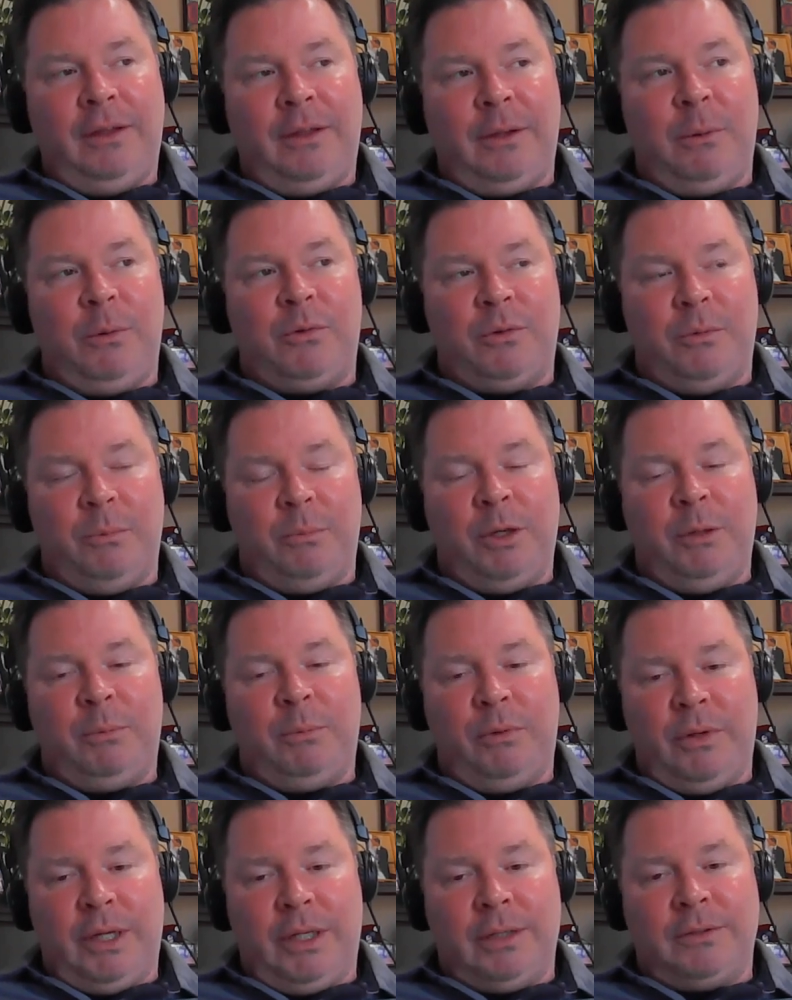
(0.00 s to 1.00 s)
there were some
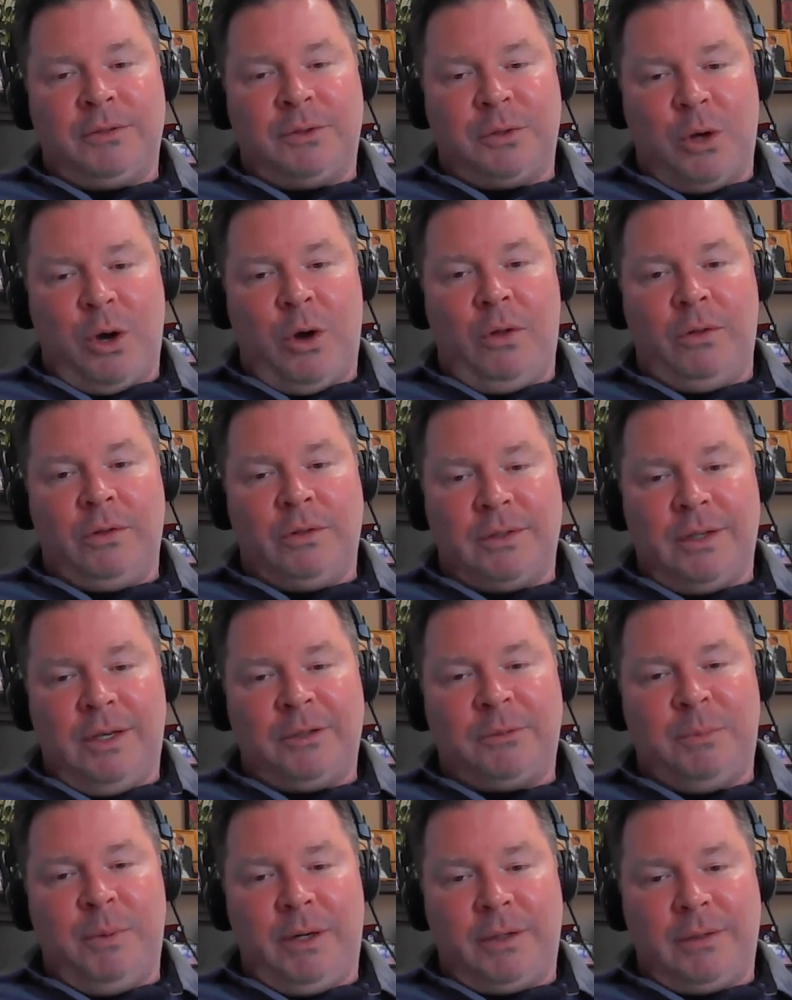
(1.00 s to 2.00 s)
people that saw the
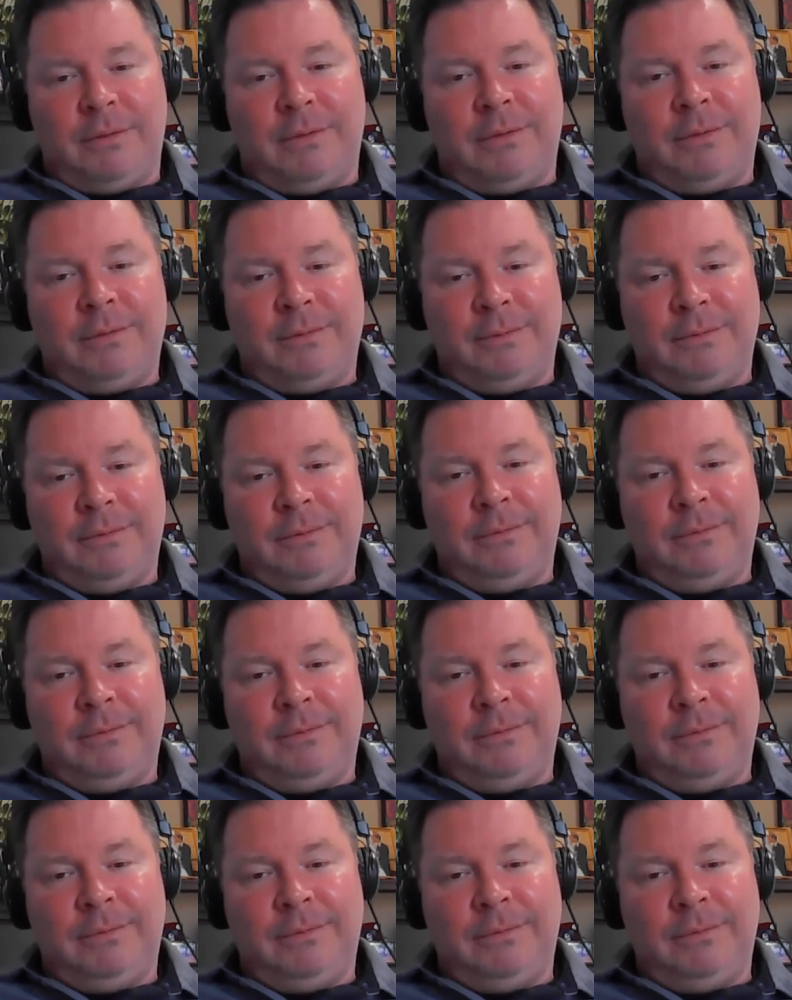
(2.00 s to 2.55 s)
suspect